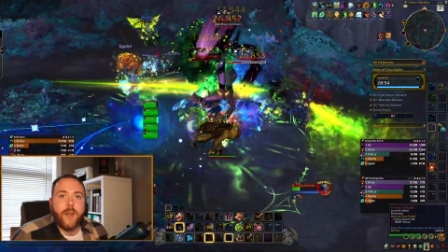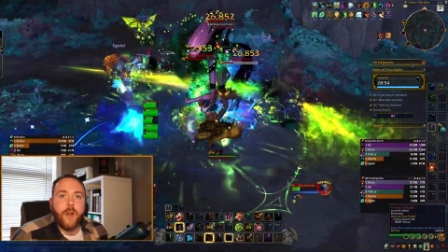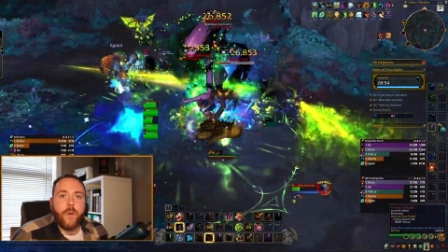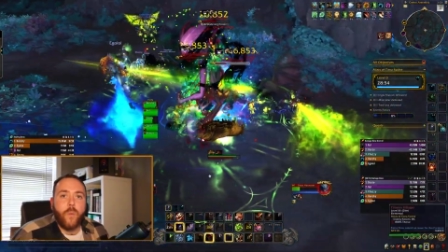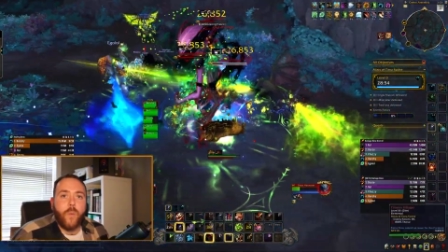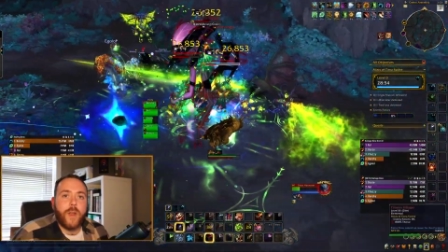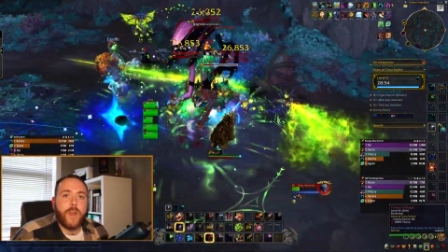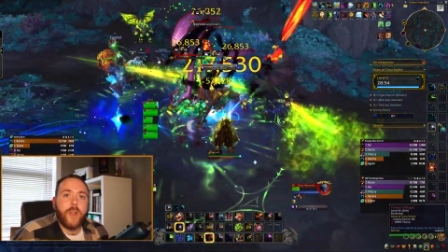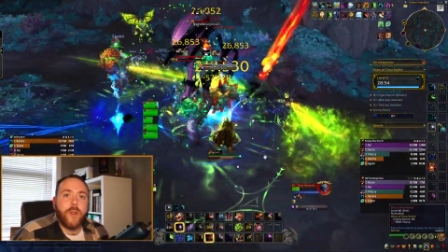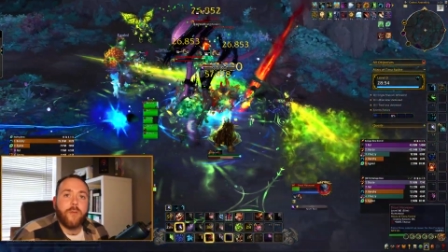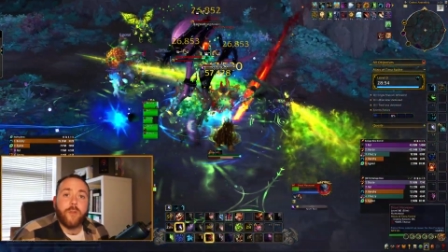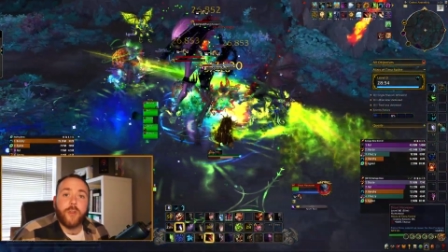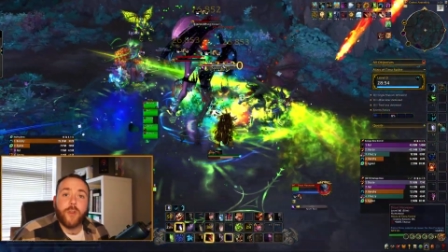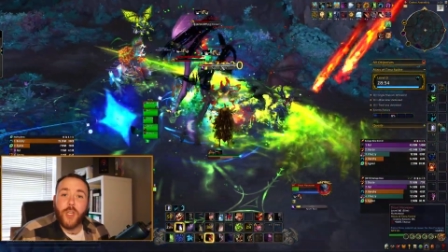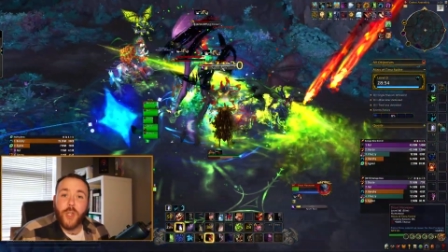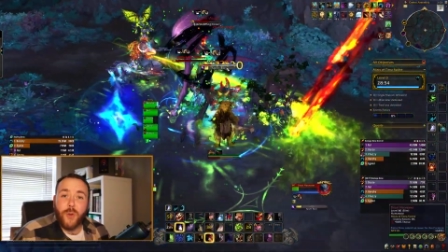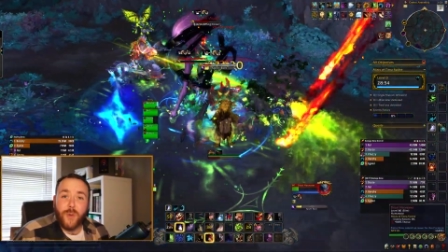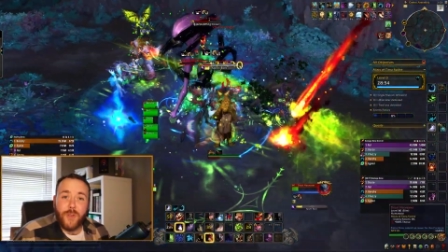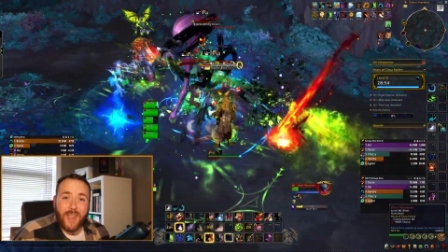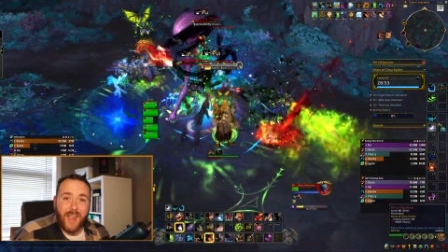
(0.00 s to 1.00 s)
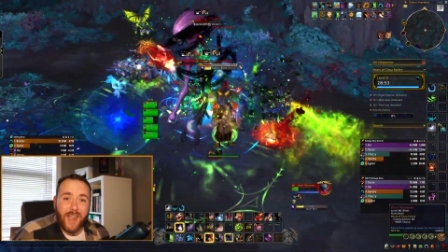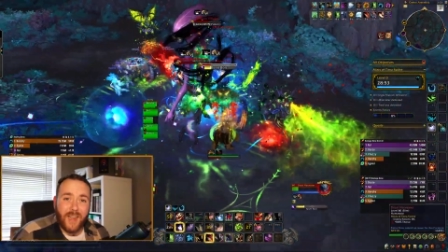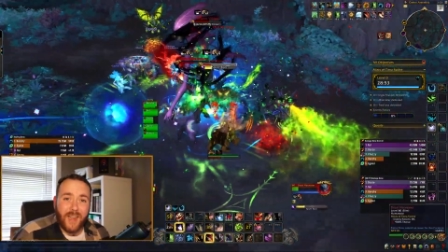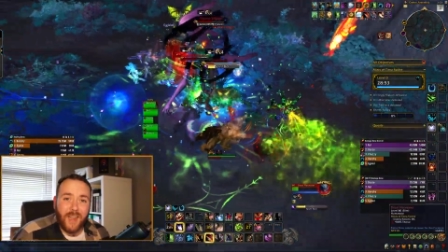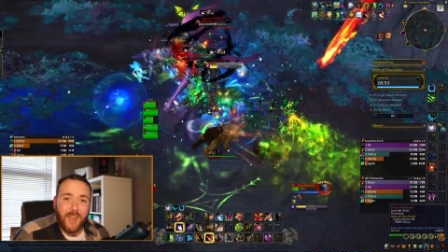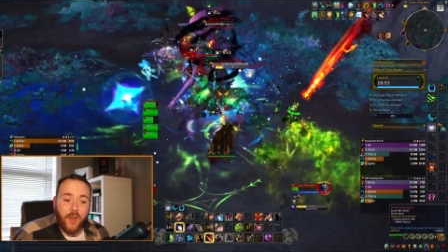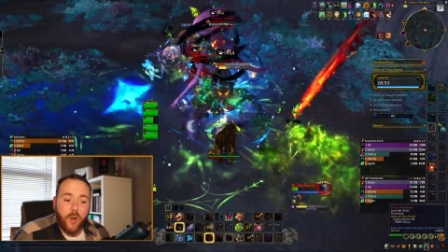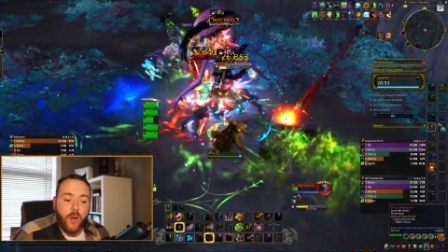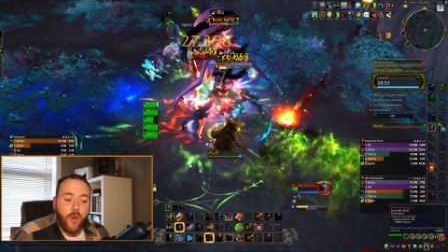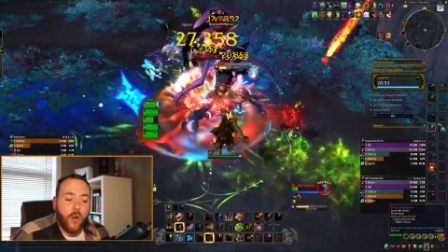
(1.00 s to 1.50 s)
when you're a new
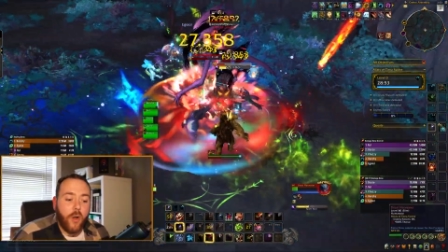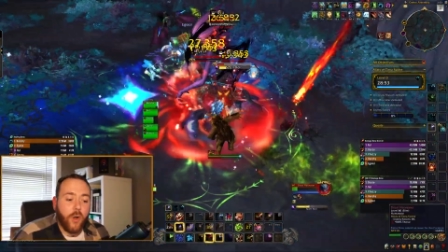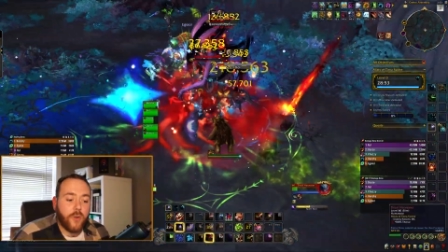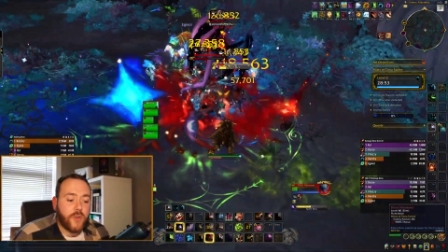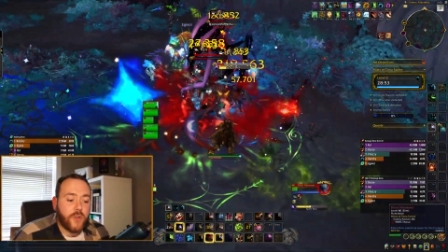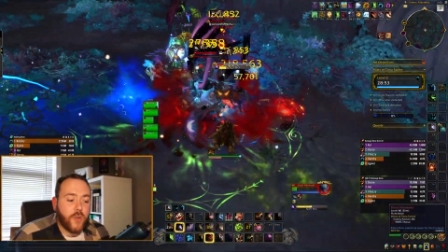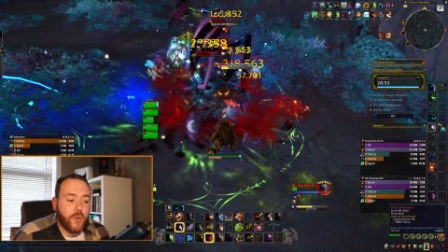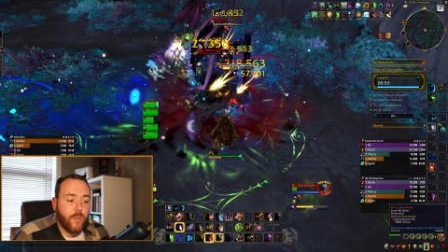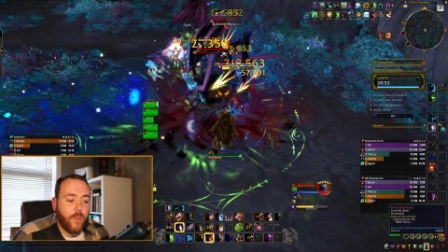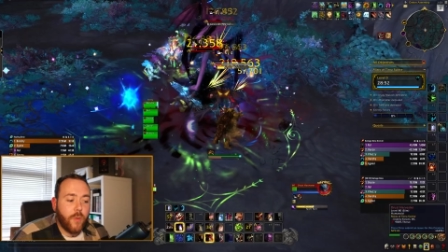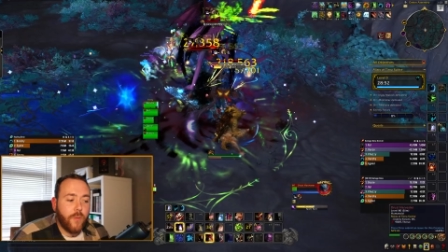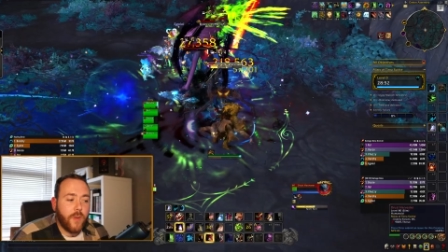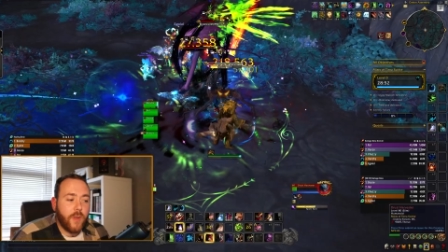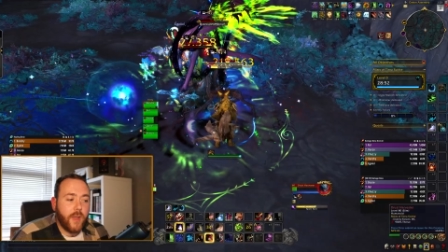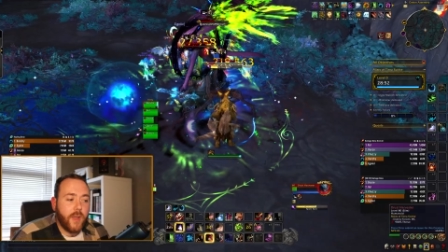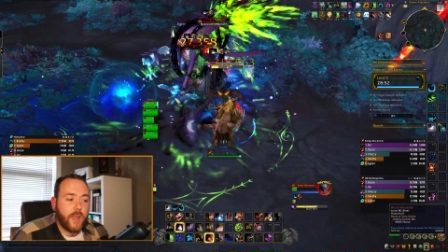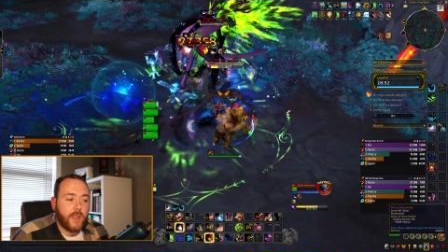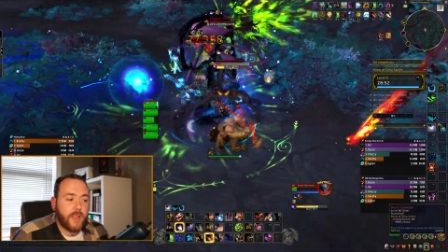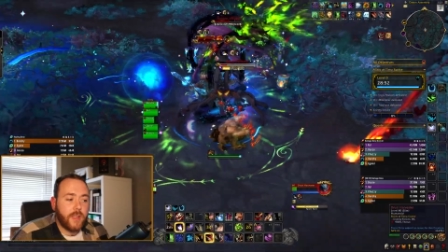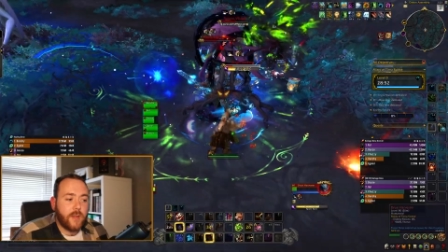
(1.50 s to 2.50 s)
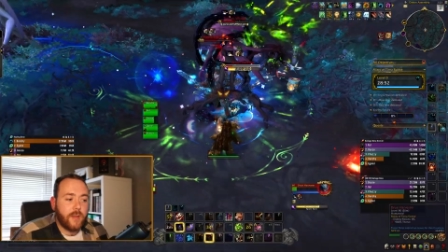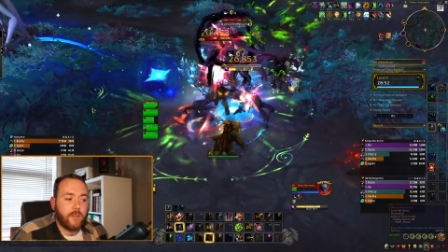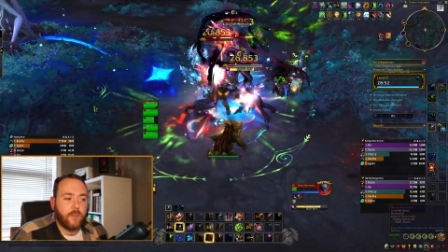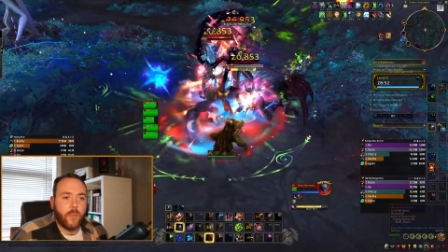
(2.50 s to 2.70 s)
tank or someone that is,